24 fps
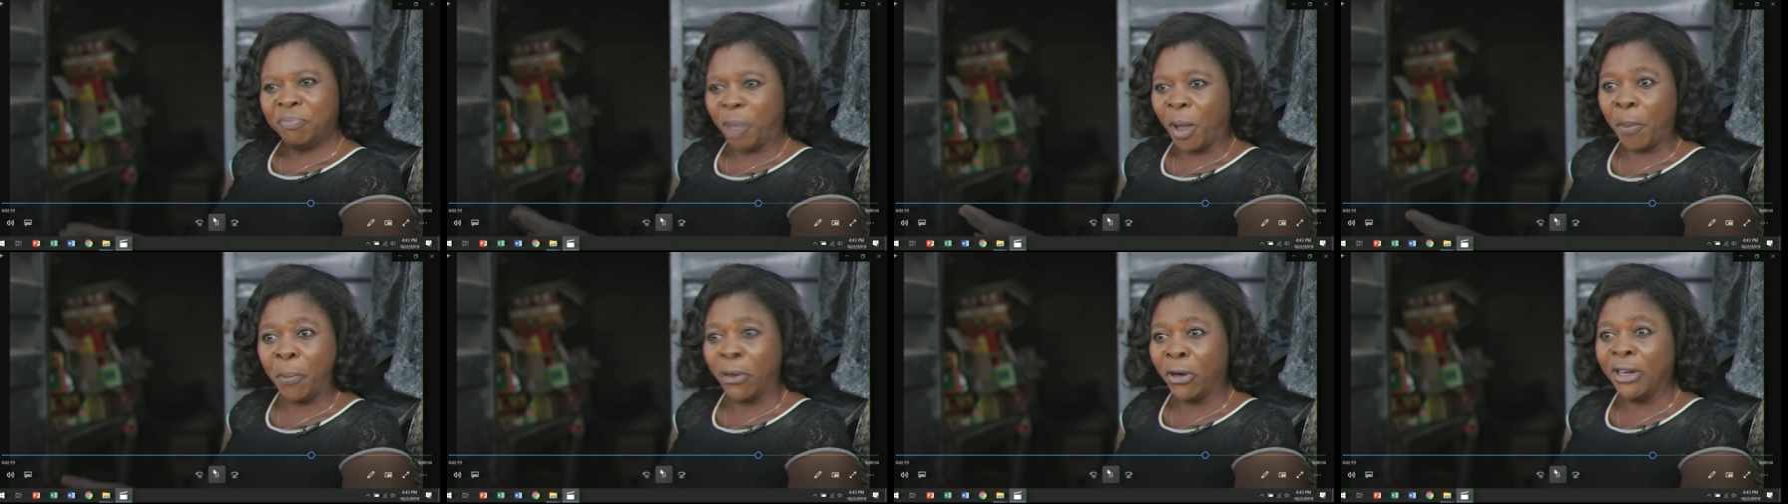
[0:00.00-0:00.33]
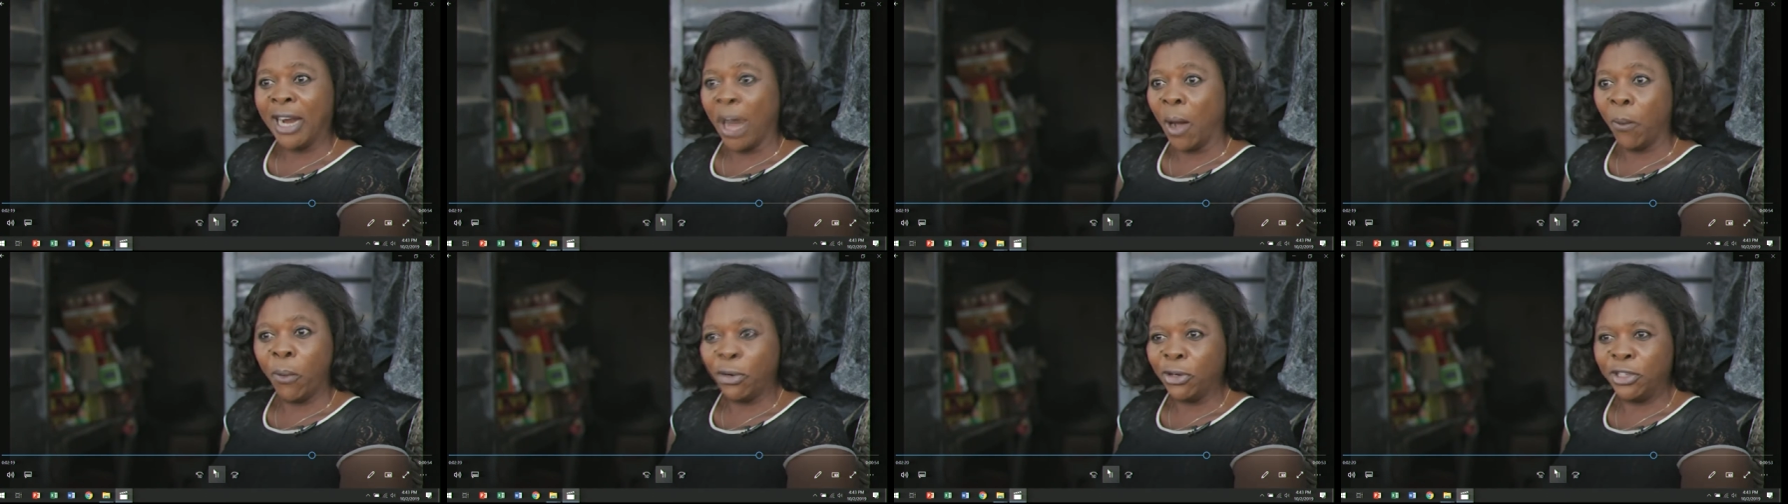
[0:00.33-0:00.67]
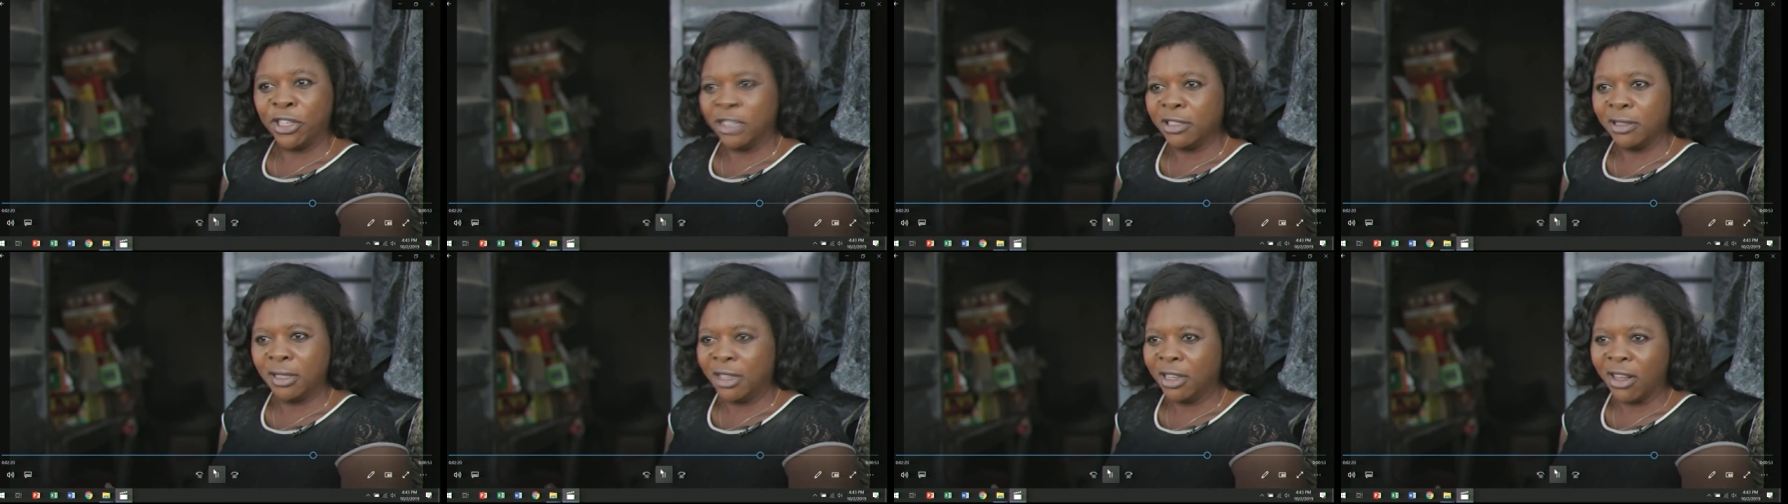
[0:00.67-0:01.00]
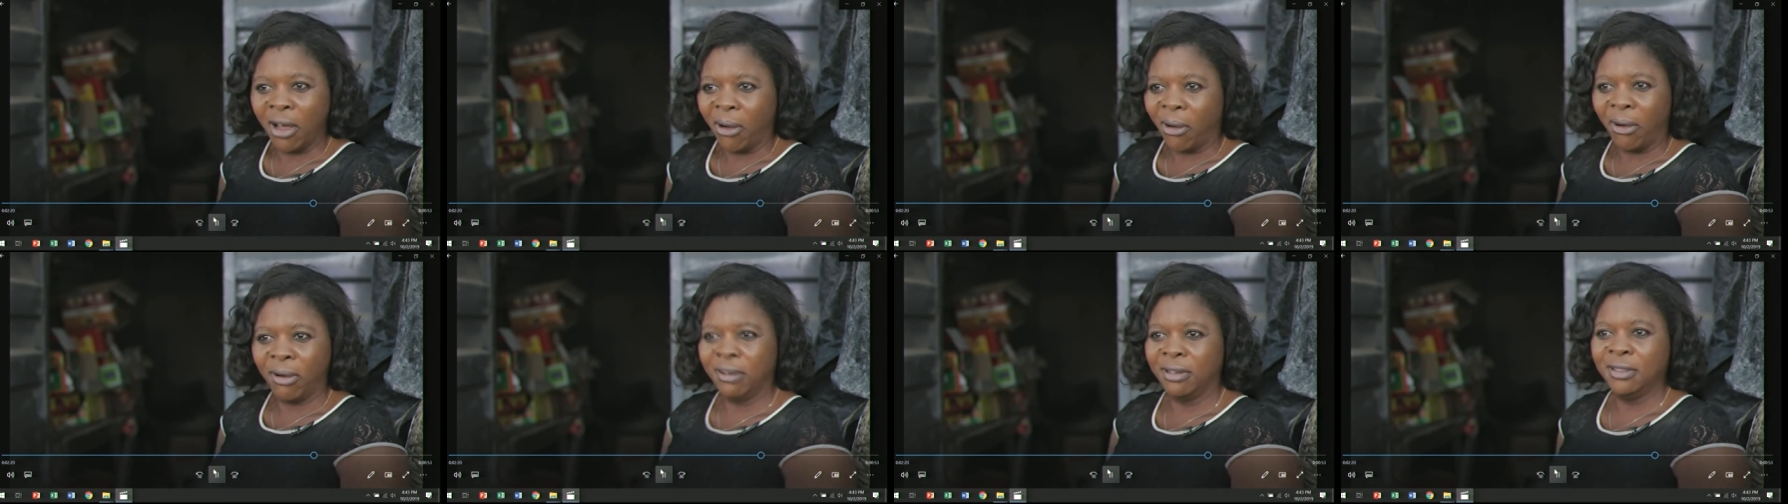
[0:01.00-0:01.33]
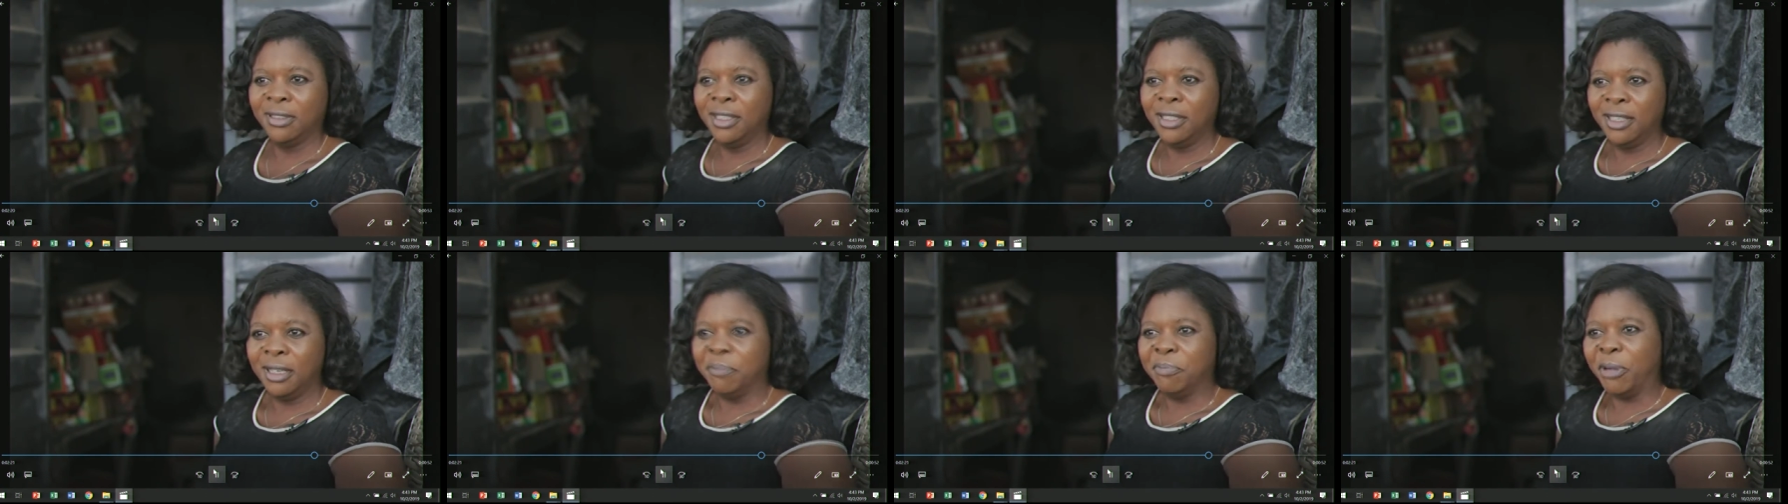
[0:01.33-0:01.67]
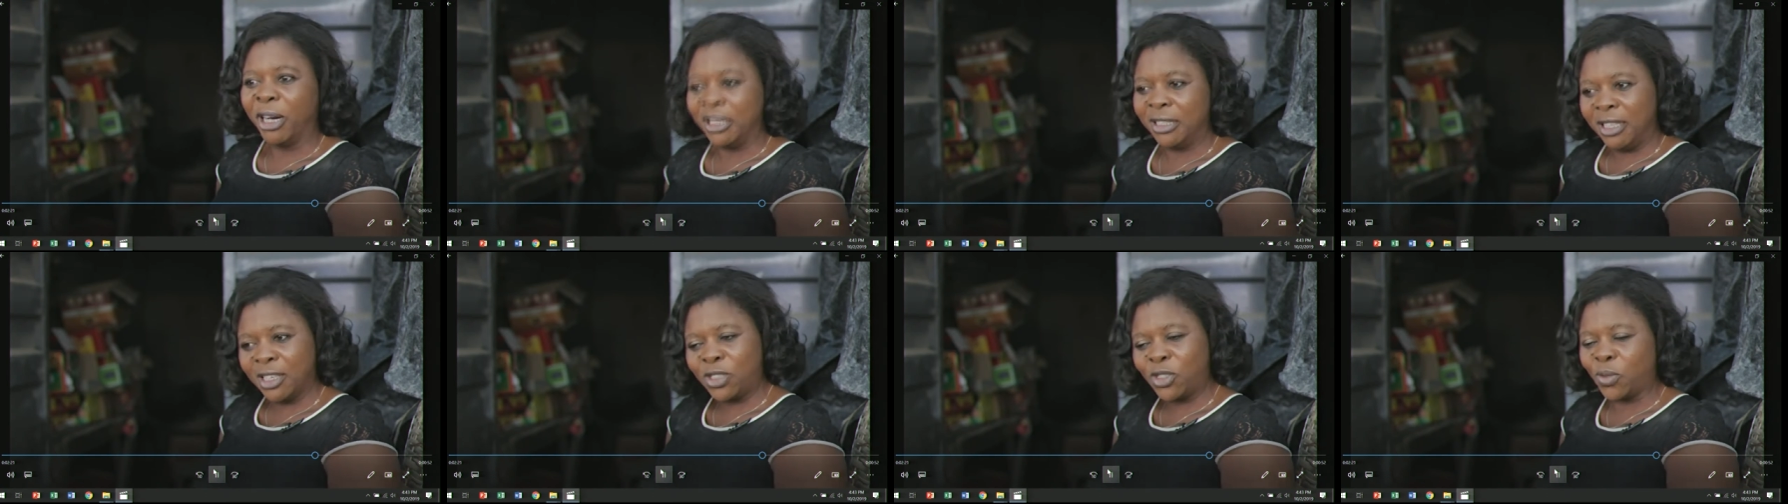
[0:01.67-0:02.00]
people that we don't know.
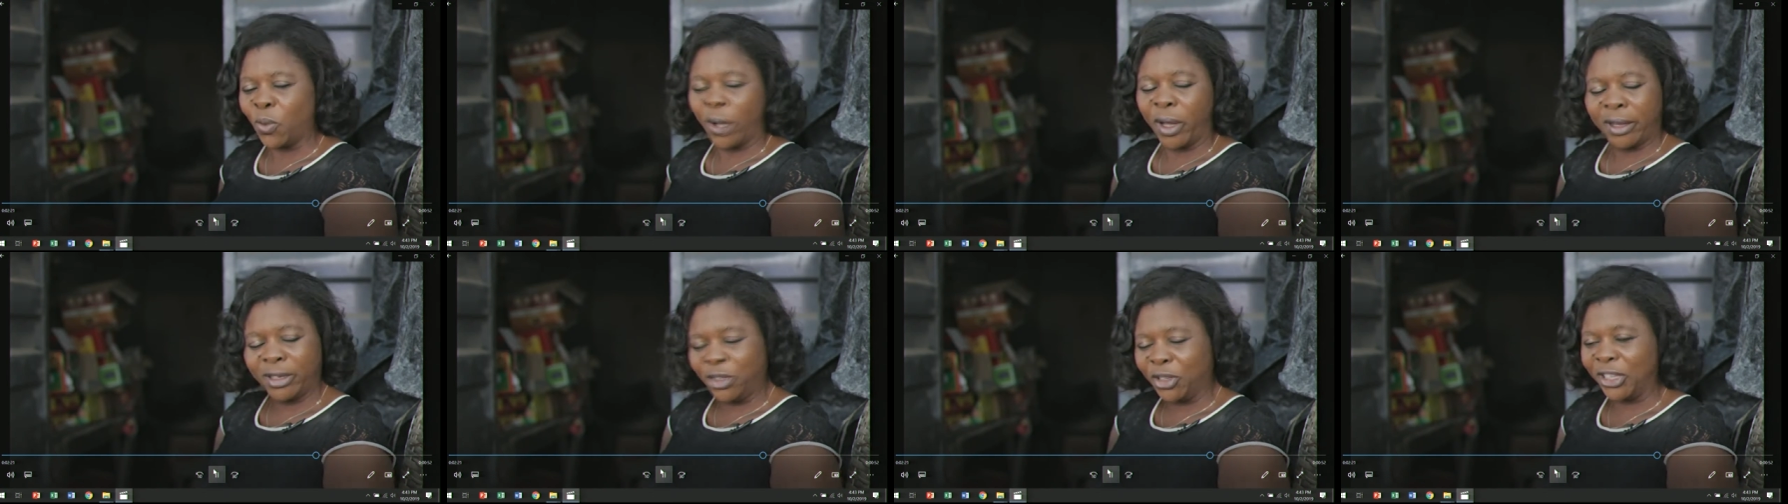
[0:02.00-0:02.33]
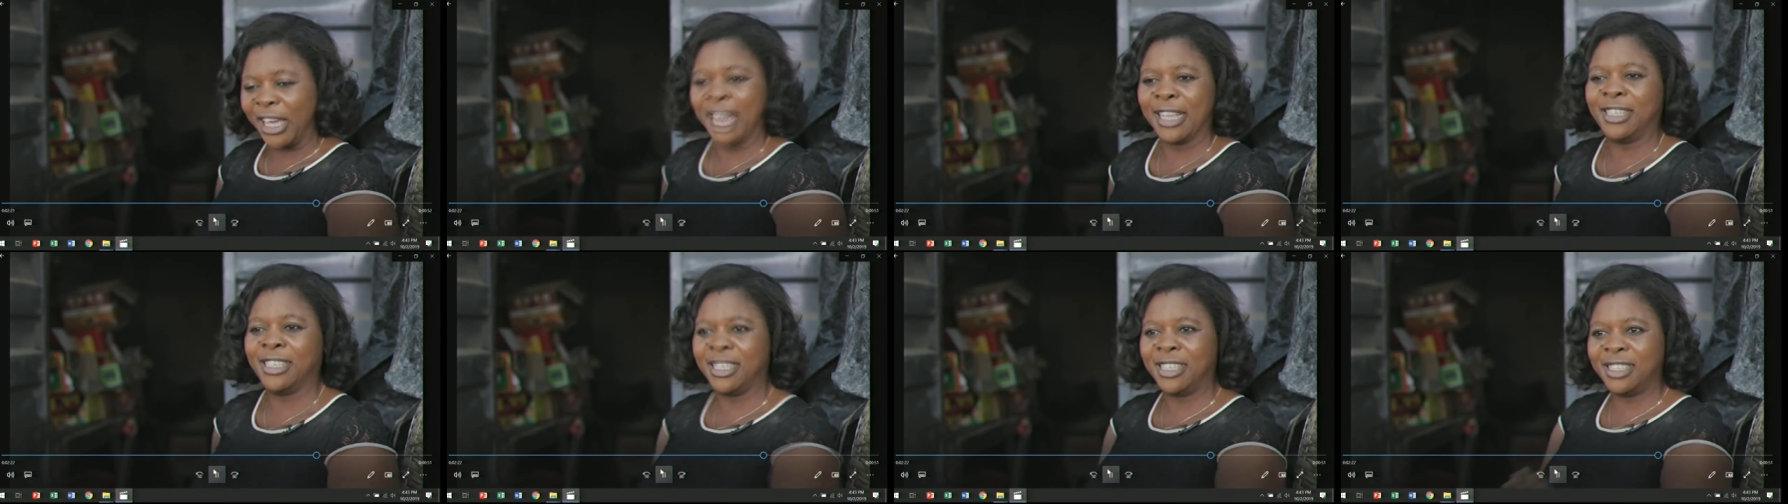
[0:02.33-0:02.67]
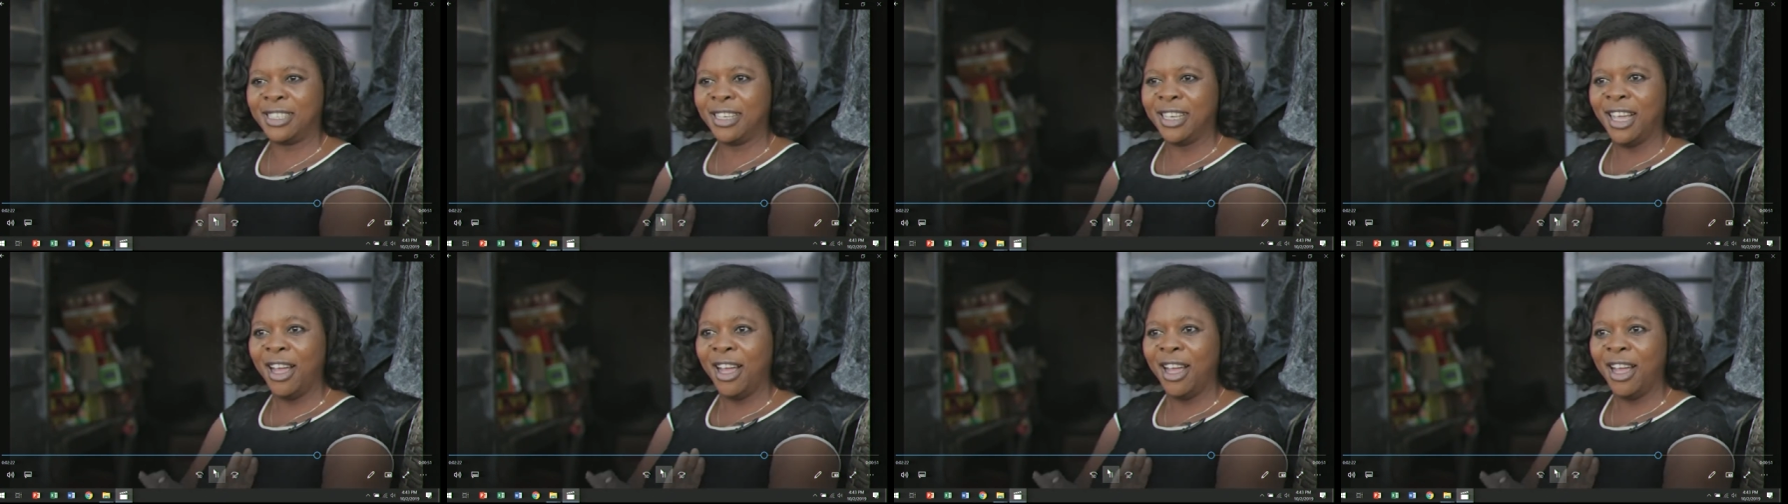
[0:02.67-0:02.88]
But this one, you get it